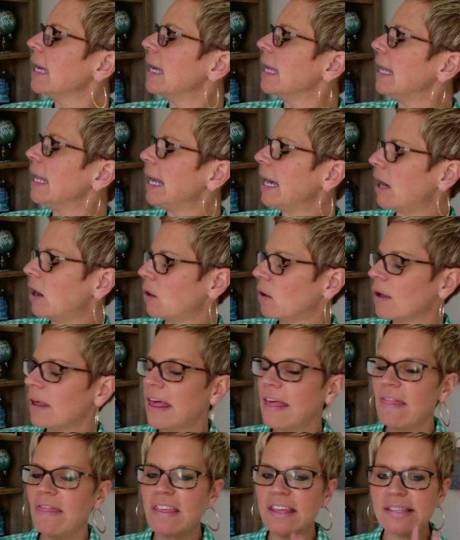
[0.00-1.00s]
Now,
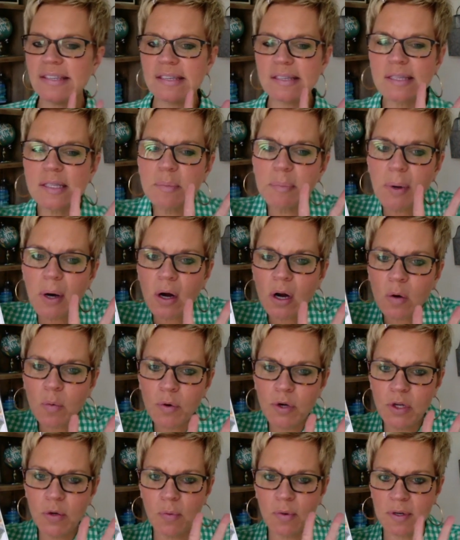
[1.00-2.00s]
this is the part where
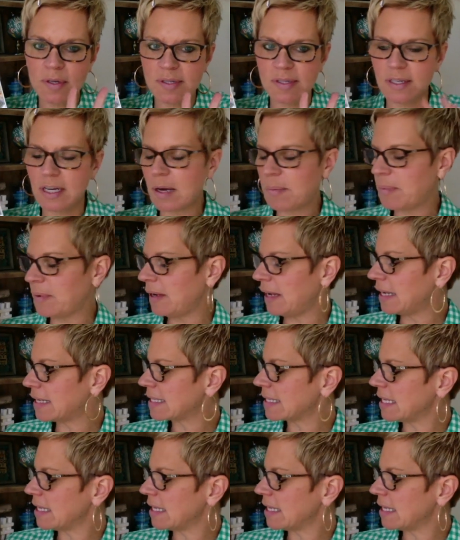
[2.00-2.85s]
you want to stop and ask